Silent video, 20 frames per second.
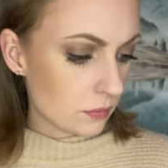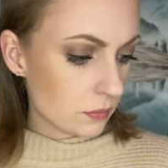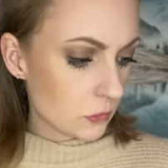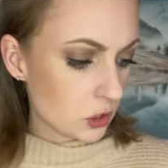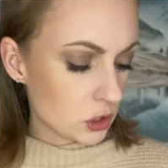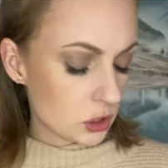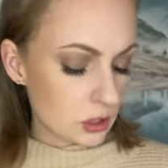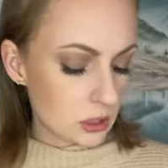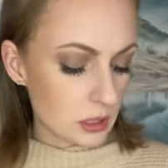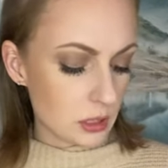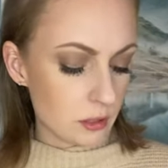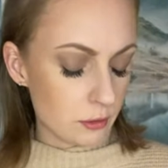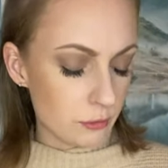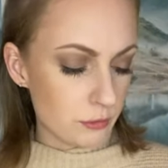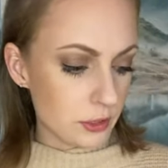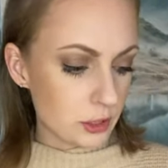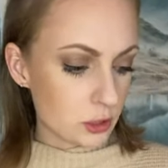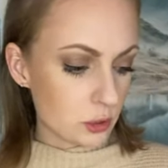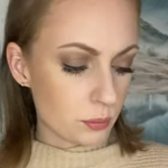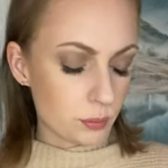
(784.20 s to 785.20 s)
She's an
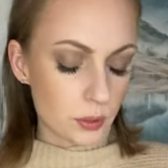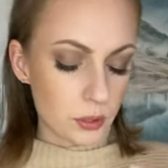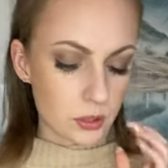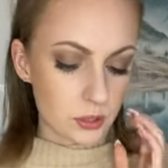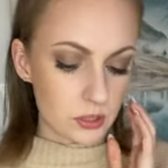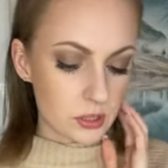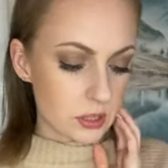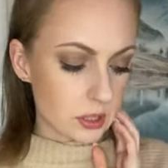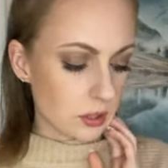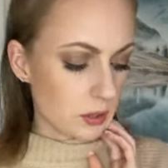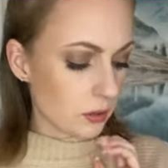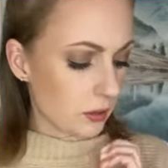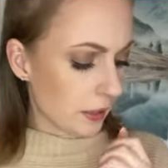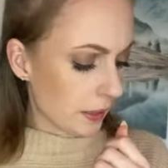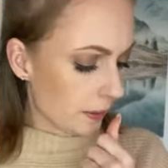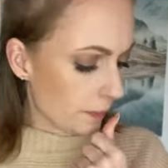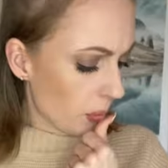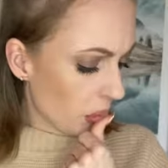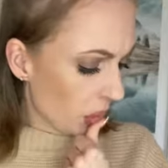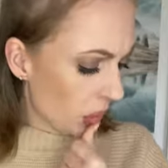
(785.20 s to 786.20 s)
official person,
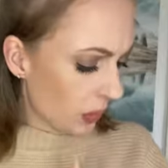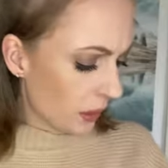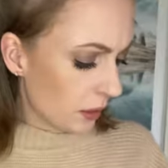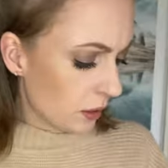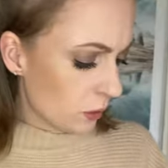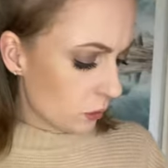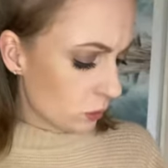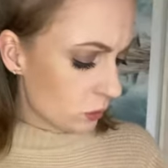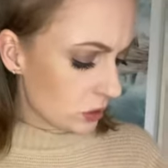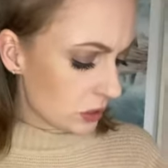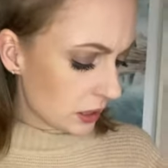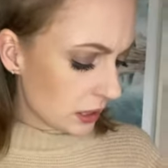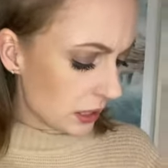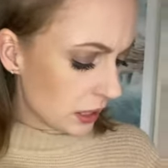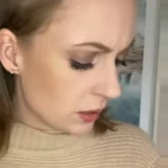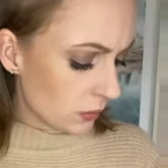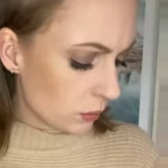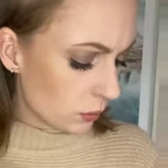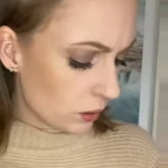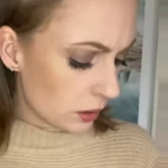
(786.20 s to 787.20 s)
okay? Who's the
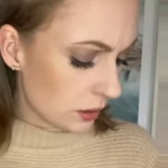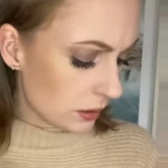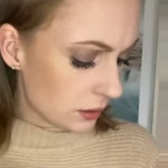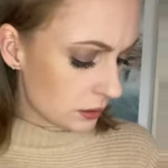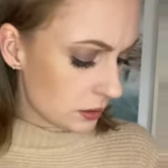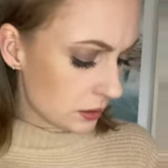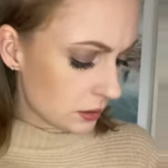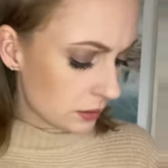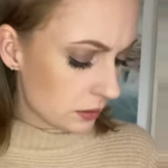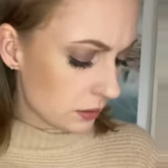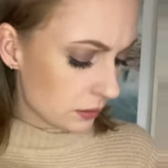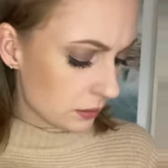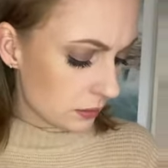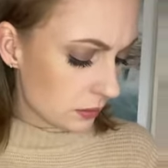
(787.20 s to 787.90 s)
King of Wands?